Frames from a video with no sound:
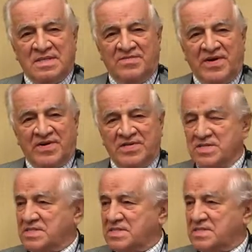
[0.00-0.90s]

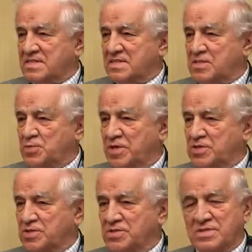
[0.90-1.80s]
various
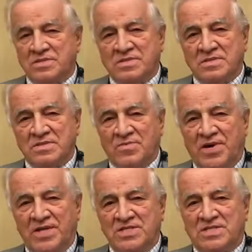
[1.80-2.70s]
special
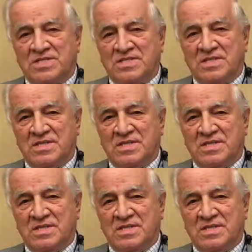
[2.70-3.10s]
ways to